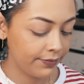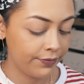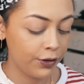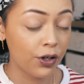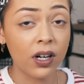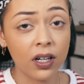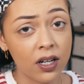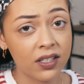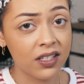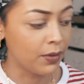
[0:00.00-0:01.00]
If you're a
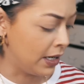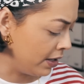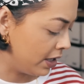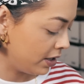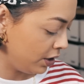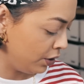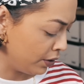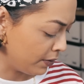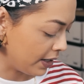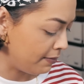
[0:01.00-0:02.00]
glasses wearer, you
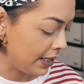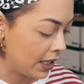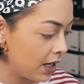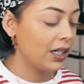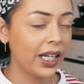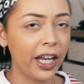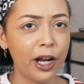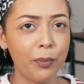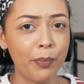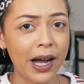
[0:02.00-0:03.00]
know what I mean. Okay,
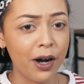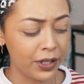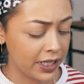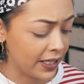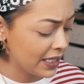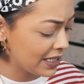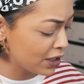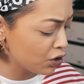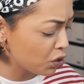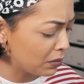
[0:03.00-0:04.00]
now powder. This
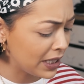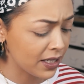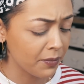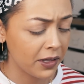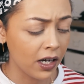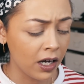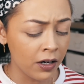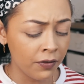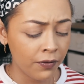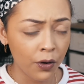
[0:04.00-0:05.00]
is normally something I
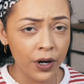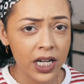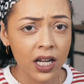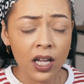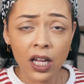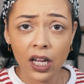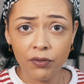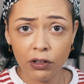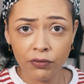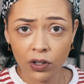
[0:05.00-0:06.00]
avoid.
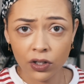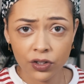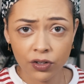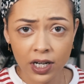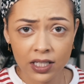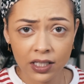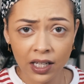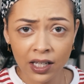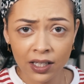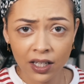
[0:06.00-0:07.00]
If you've got dry
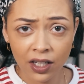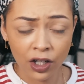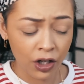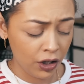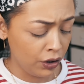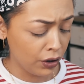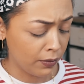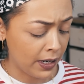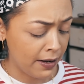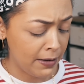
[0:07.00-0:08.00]
skin, You know
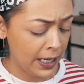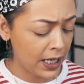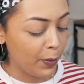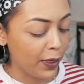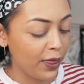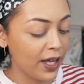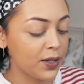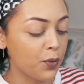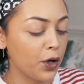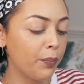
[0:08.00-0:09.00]
what I mean? But
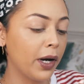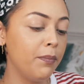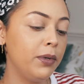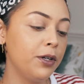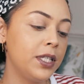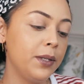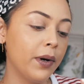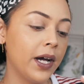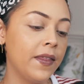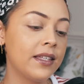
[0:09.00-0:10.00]
this one by Beauty
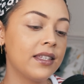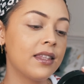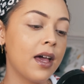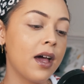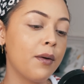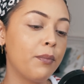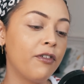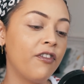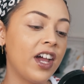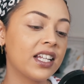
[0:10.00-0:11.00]
Pie, this is their
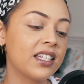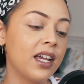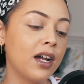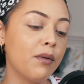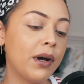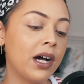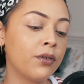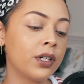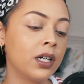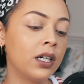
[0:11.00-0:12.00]
Perfecting
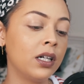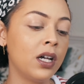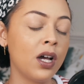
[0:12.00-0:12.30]
Powder,